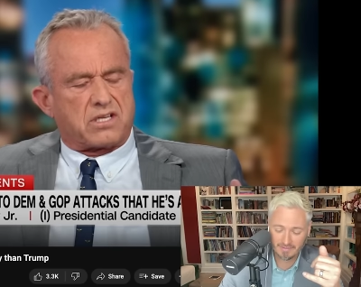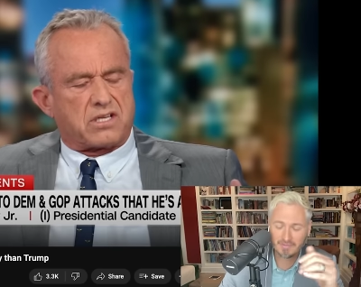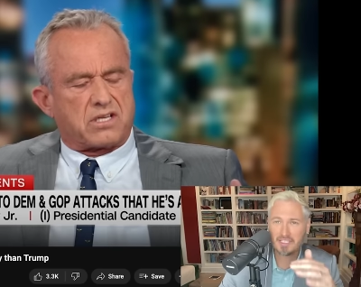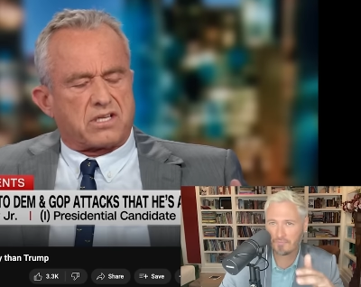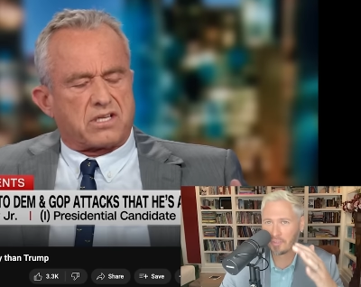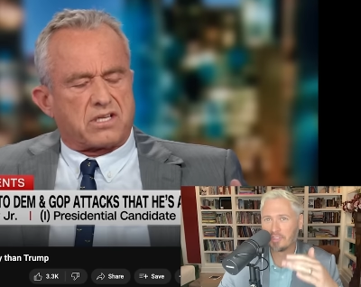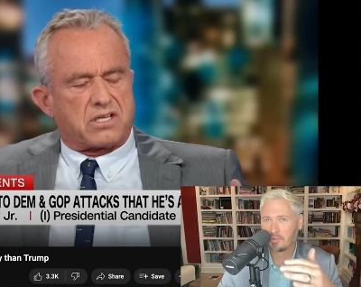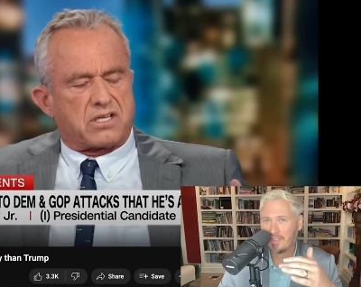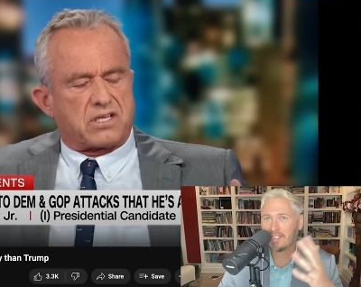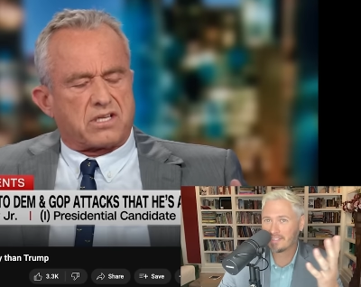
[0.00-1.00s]
Speaker 1: Differing
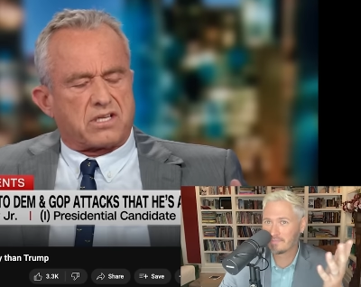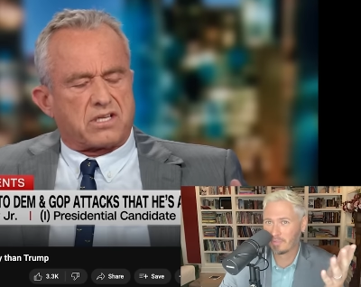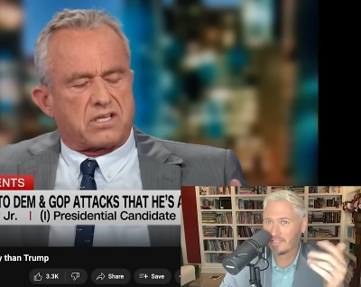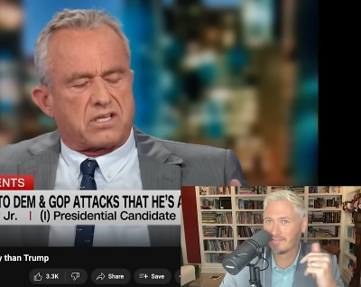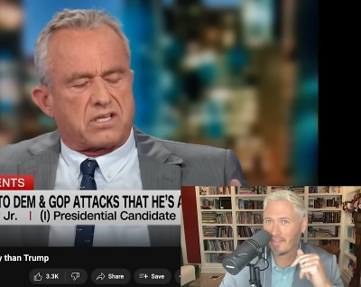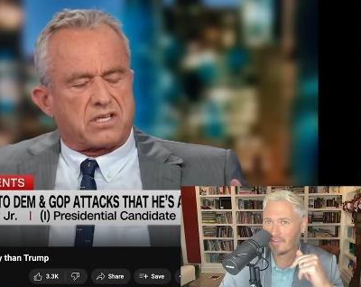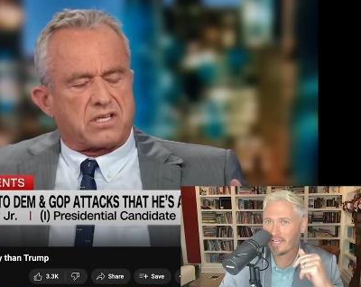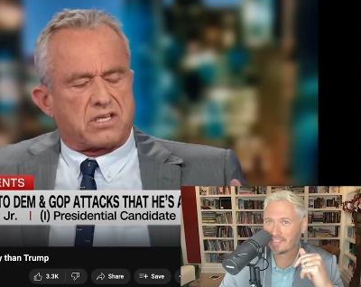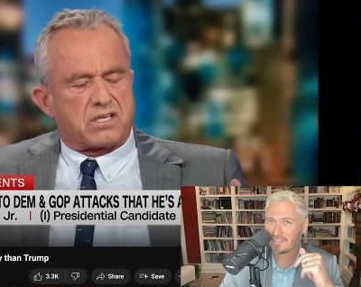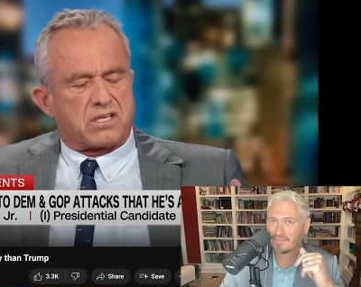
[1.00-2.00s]
degrees, but
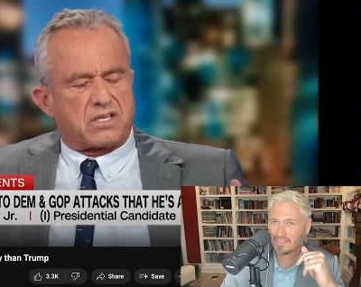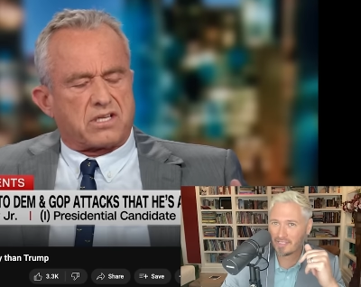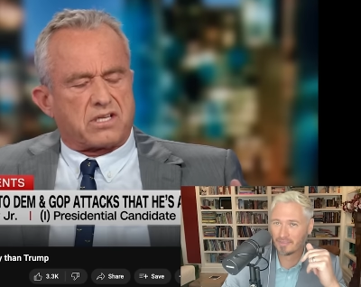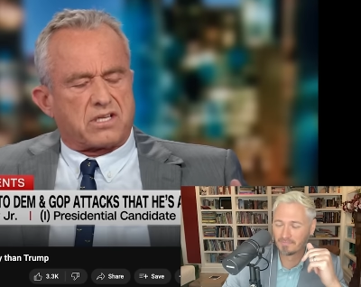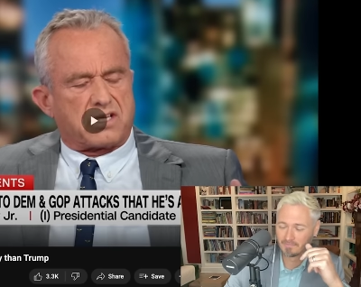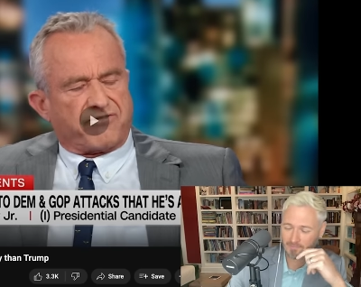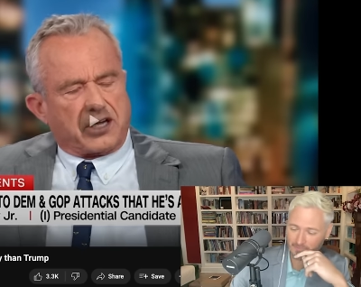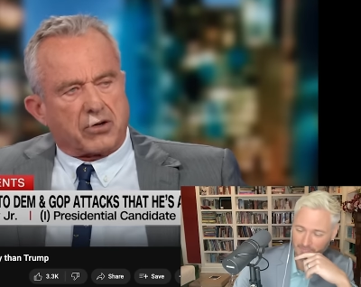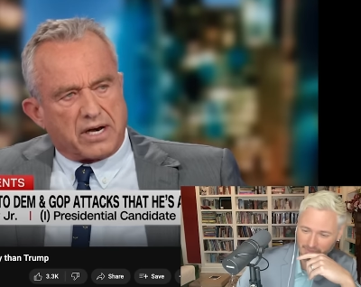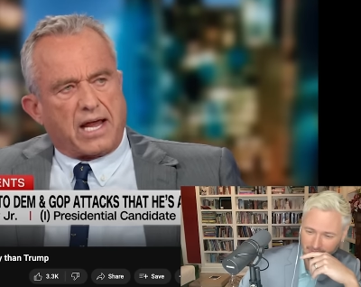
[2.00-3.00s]
nonetheless, still.
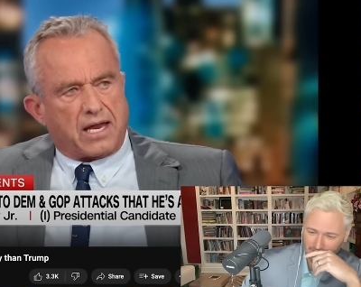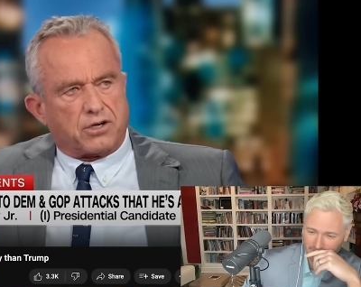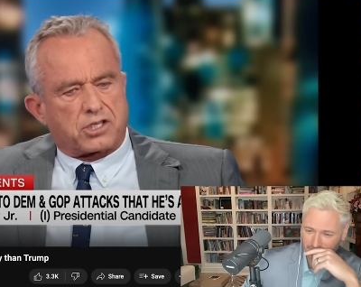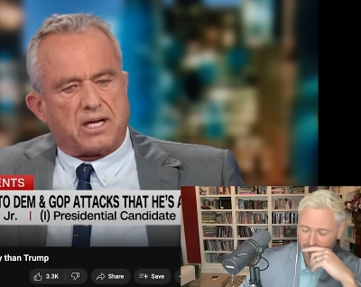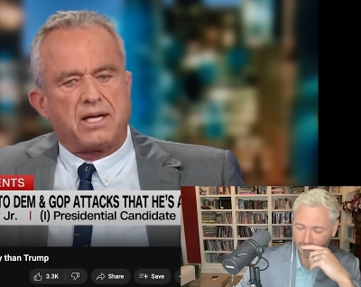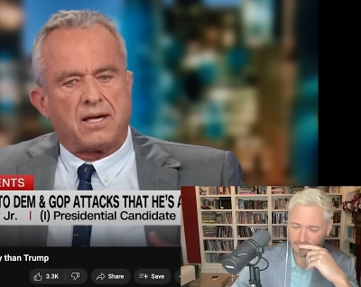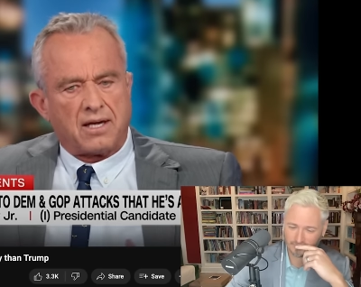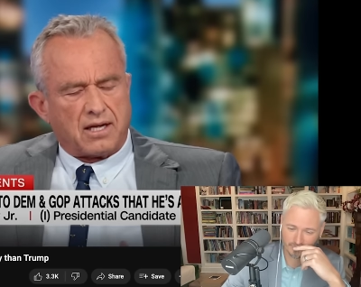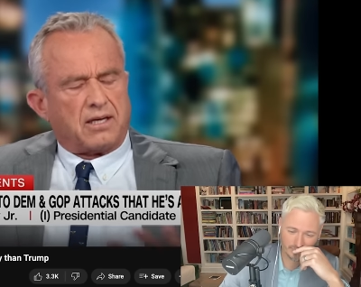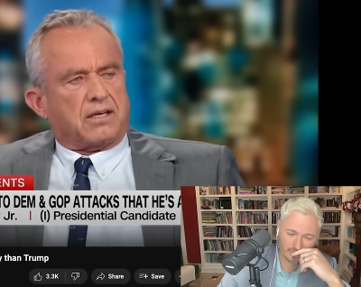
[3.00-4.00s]
And energy
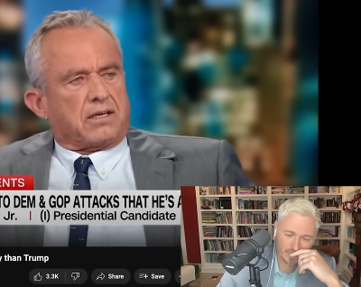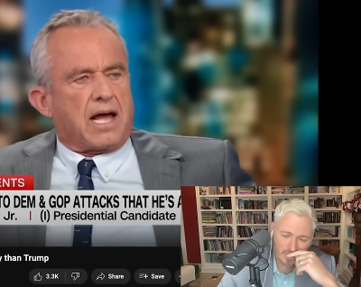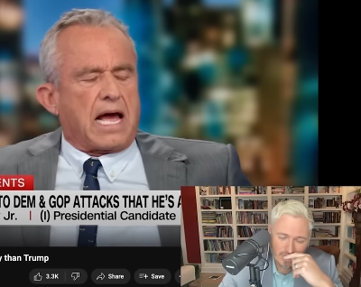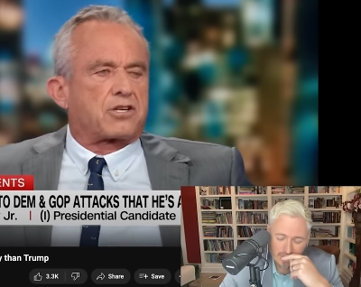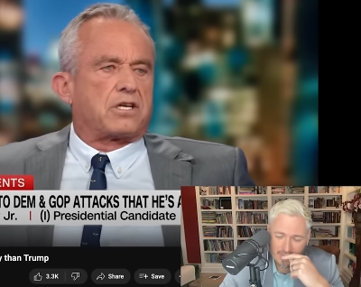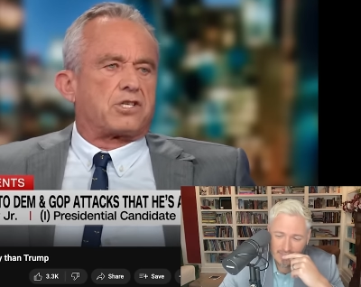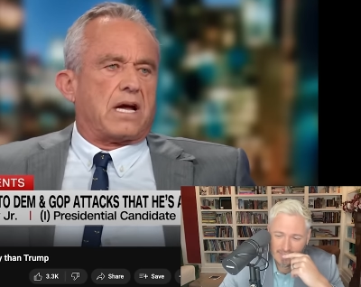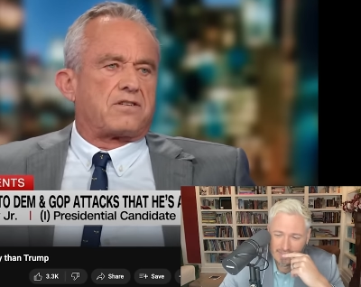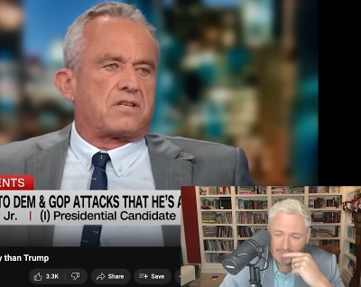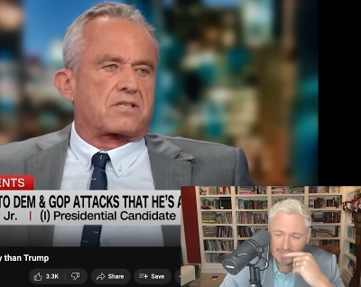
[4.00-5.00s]
that actually
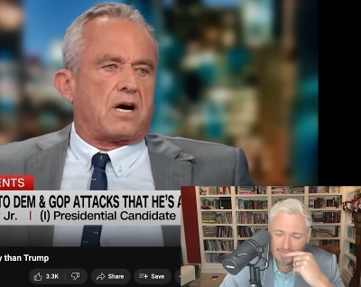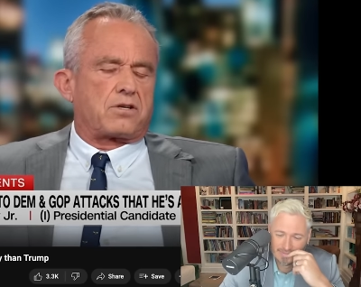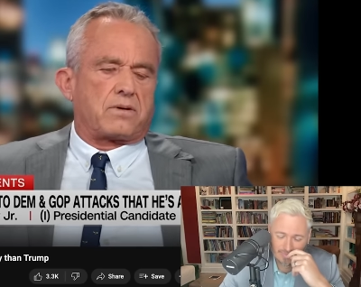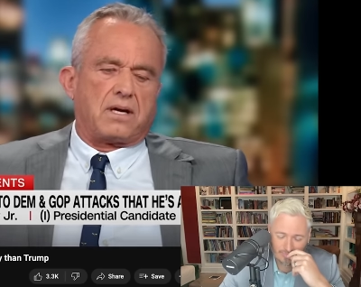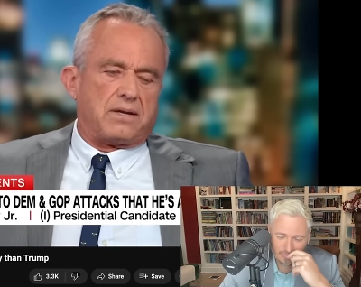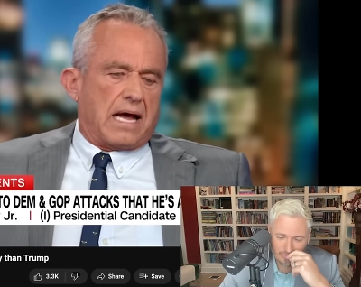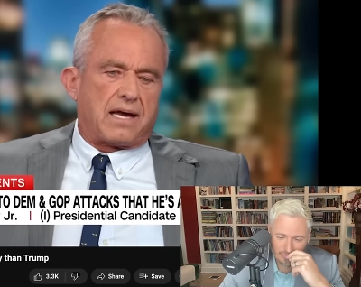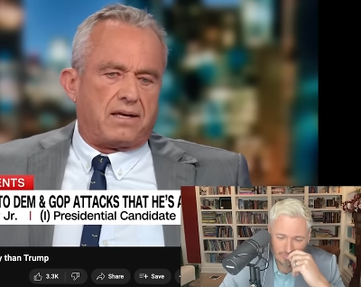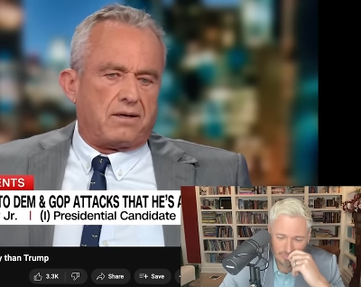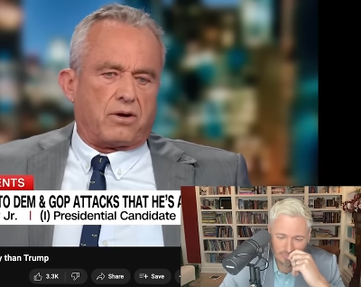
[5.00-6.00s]
Speaker 2: changes this country. And
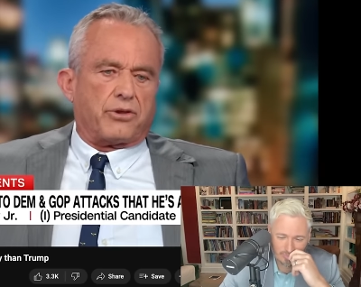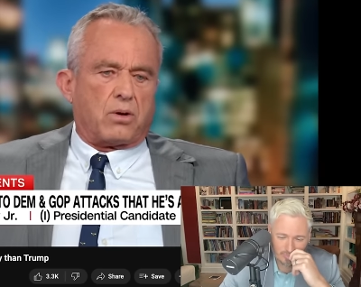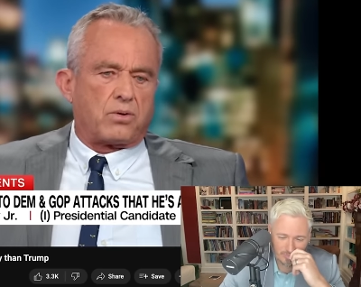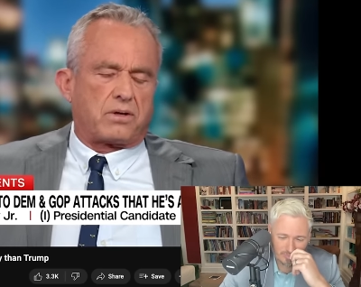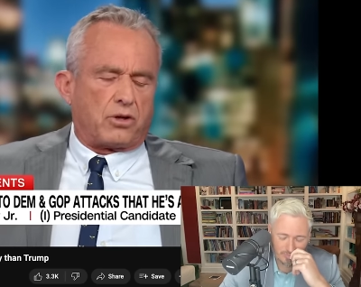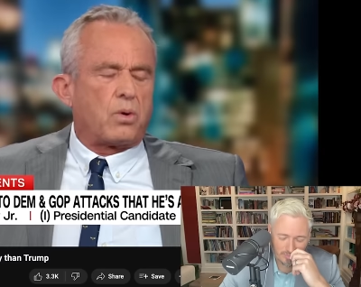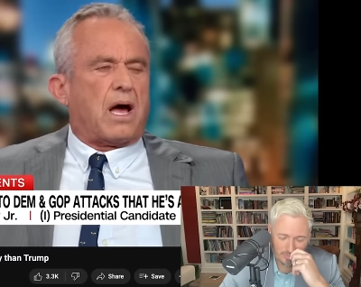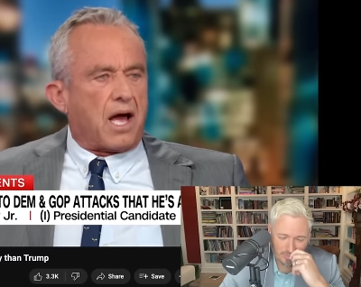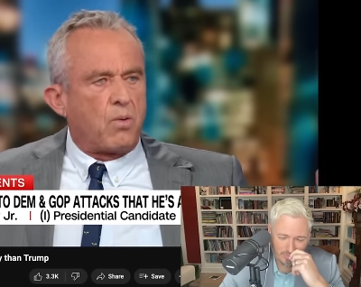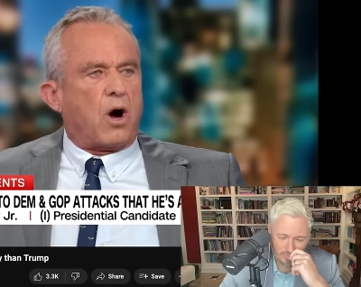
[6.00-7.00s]
that, you know, those, those,
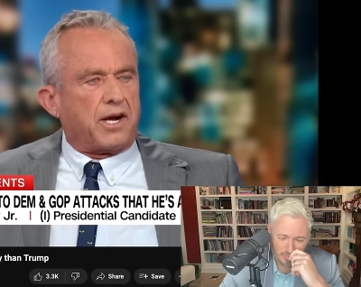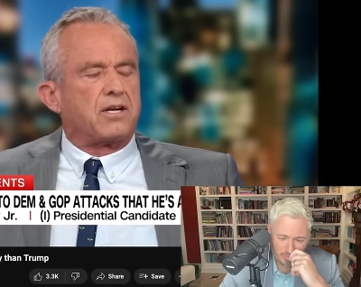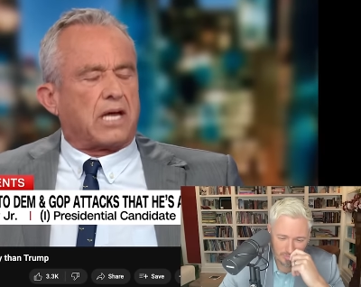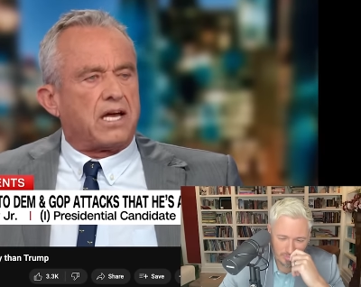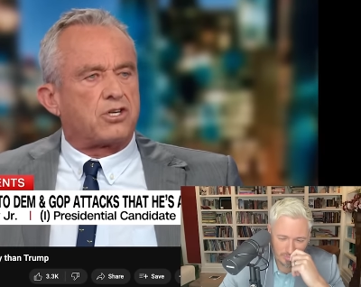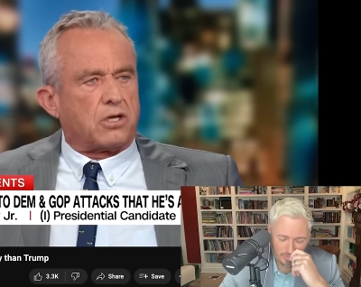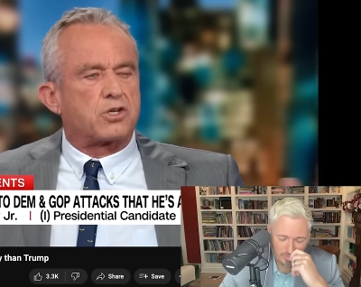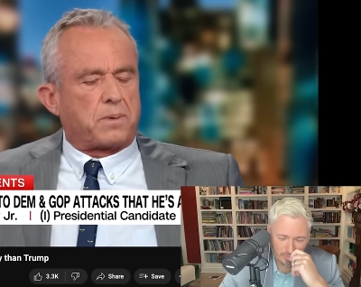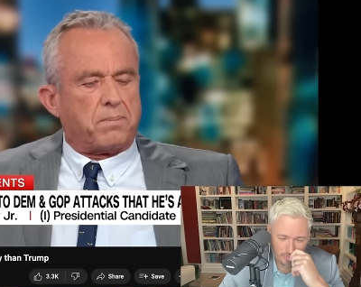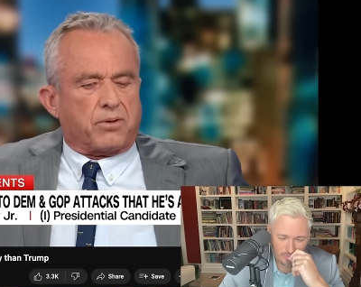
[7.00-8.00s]
I want to engage those
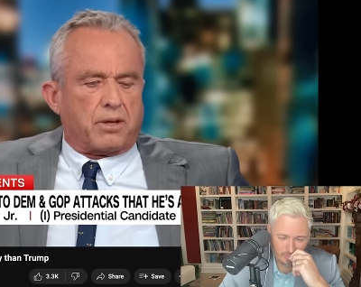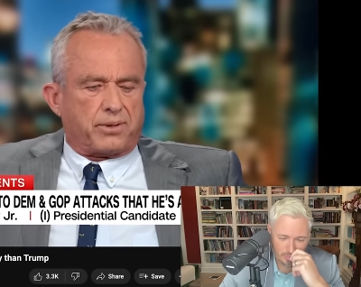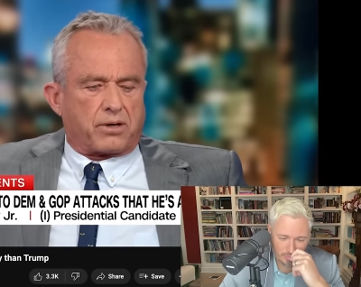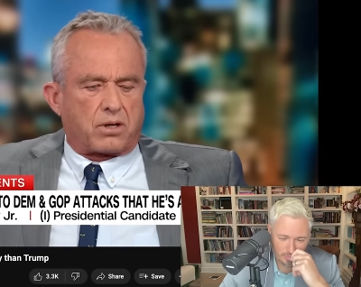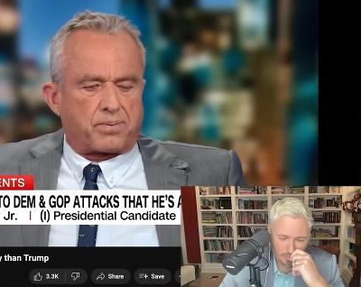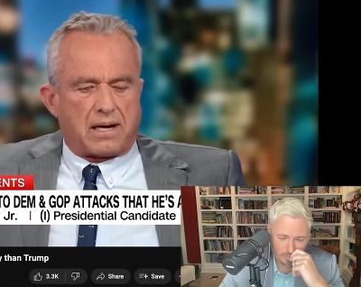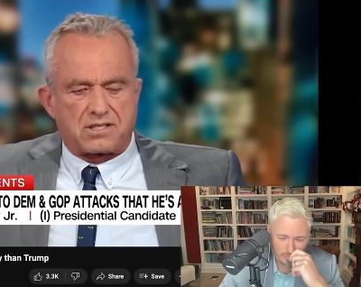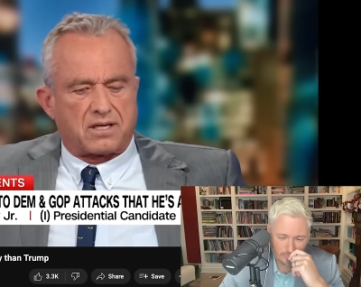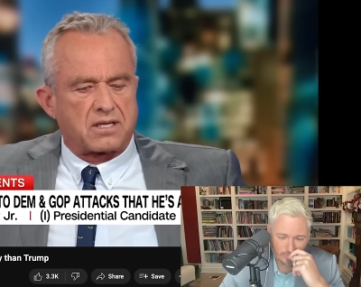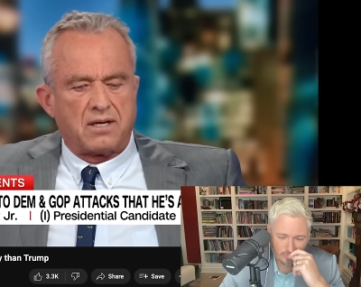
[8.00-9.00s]
people in the political
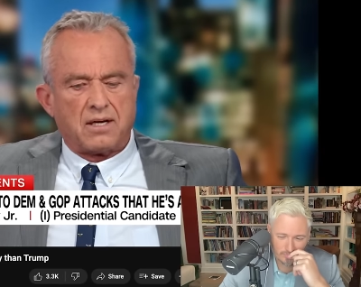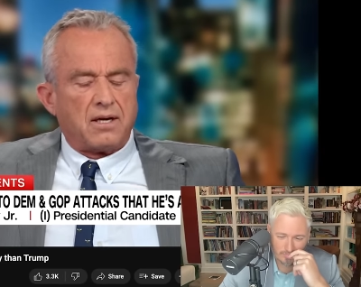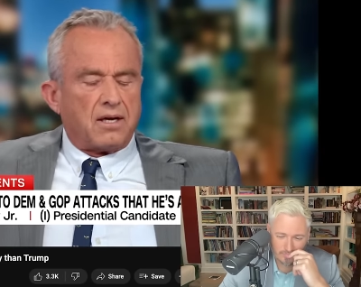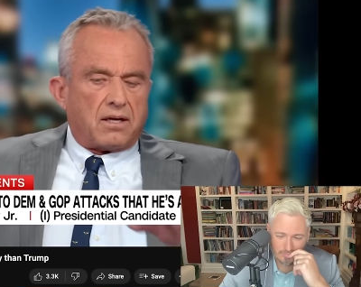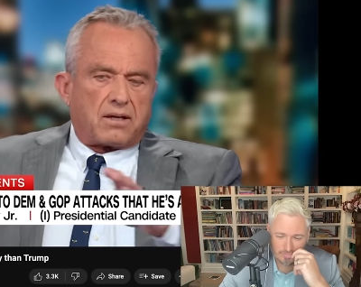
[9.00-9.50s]
process. You,